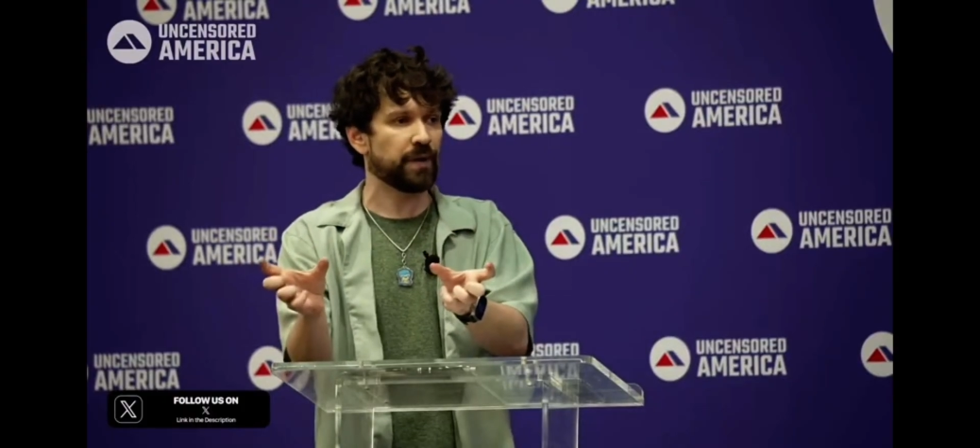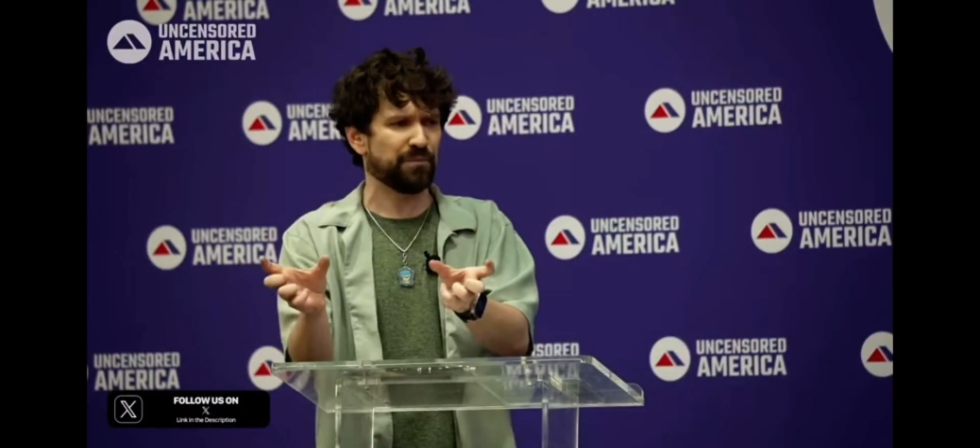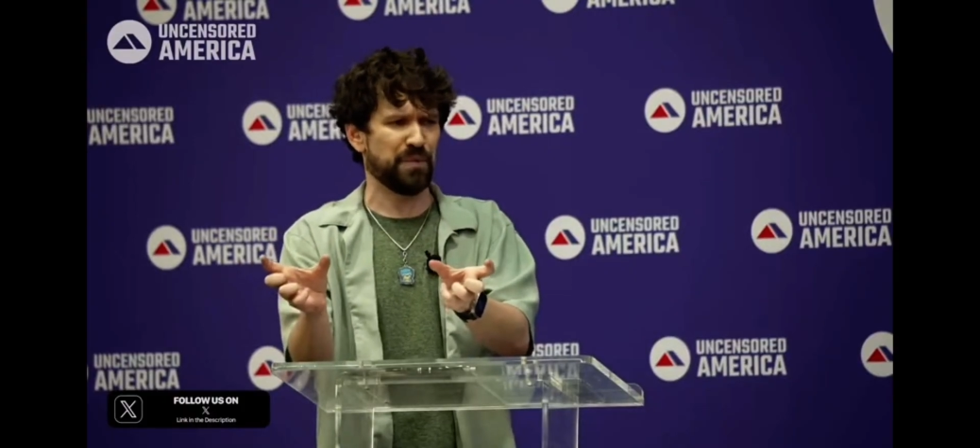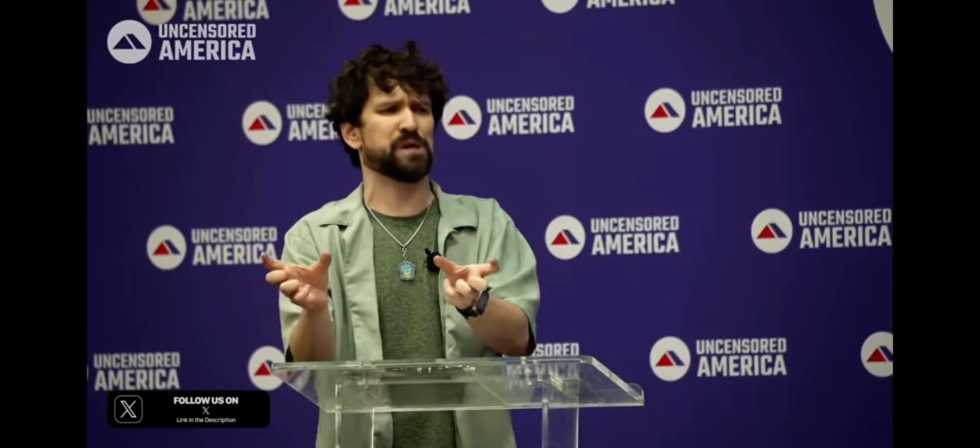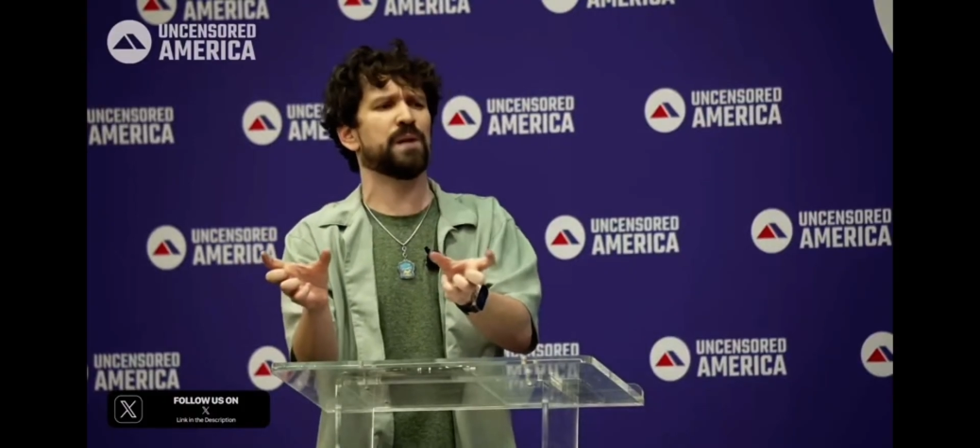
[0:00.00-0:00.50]

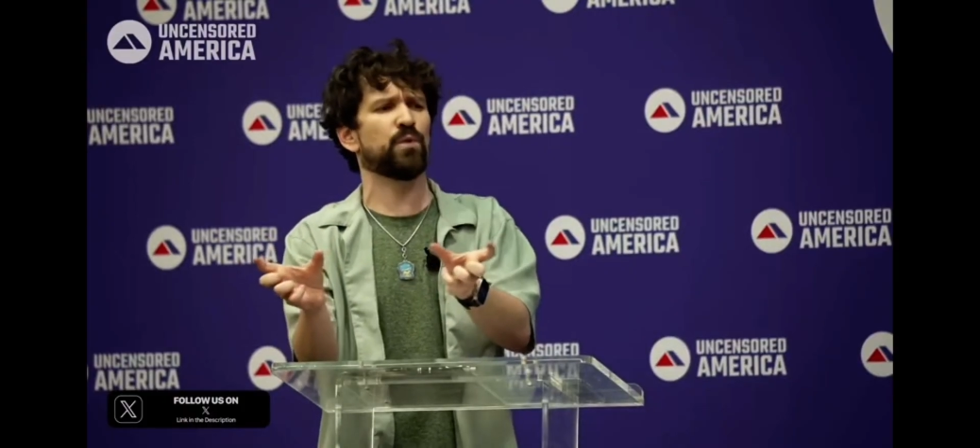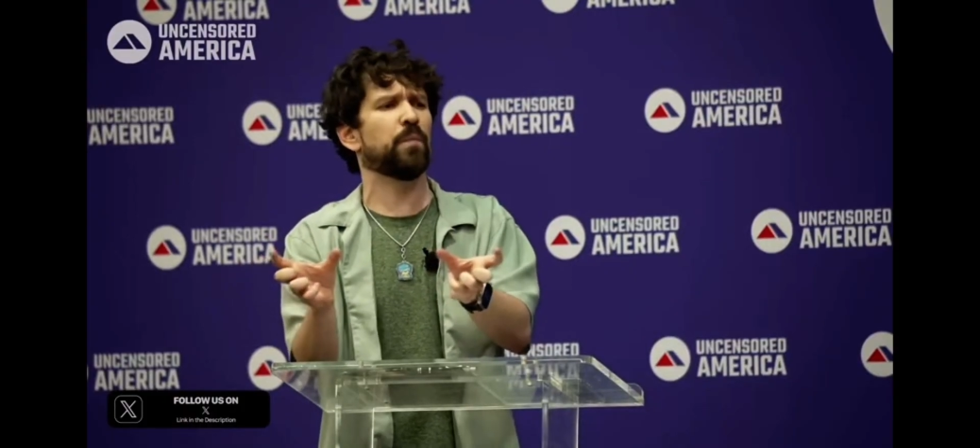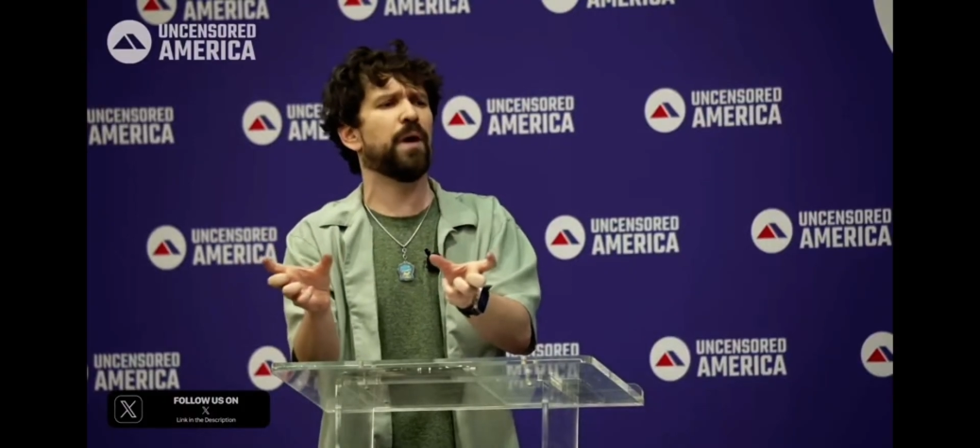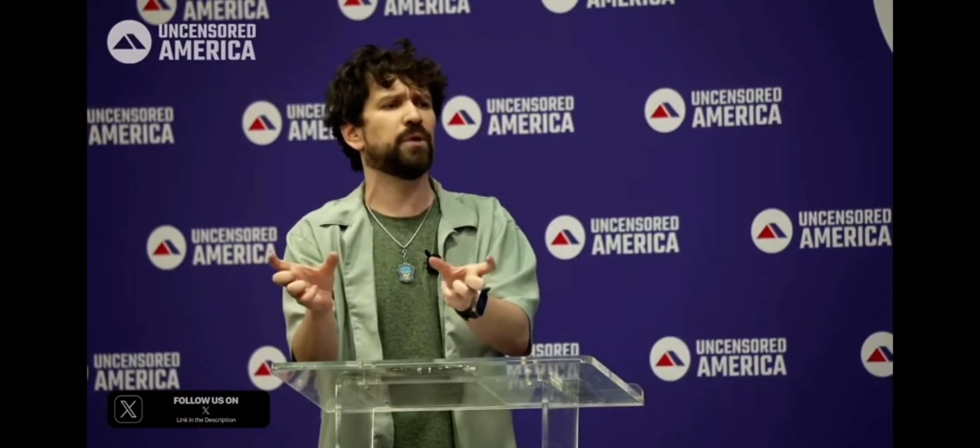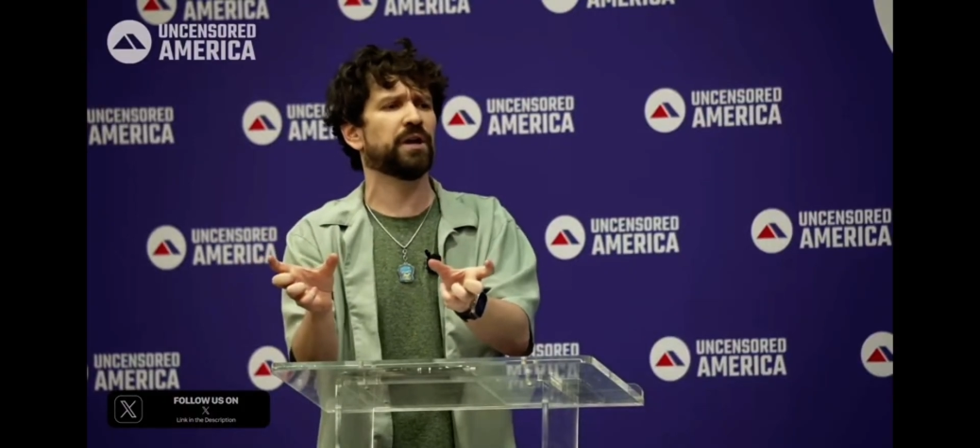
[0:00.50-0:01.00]
because I'm a
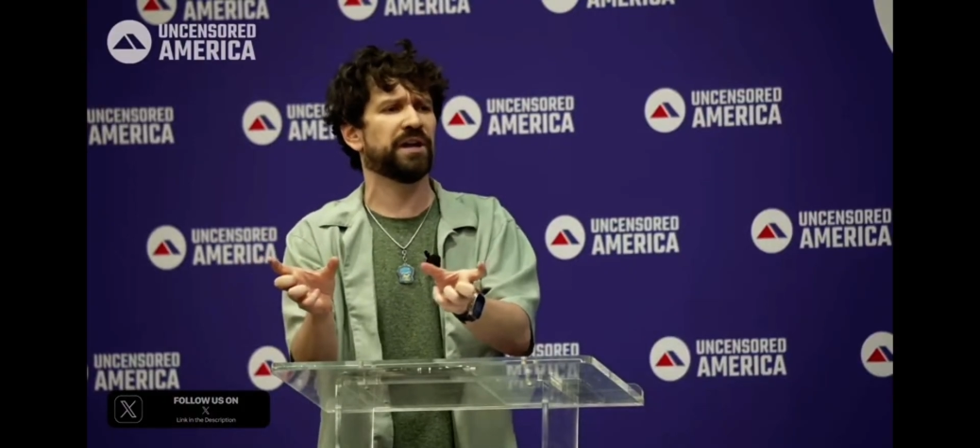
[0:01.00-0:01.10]
Republican and we're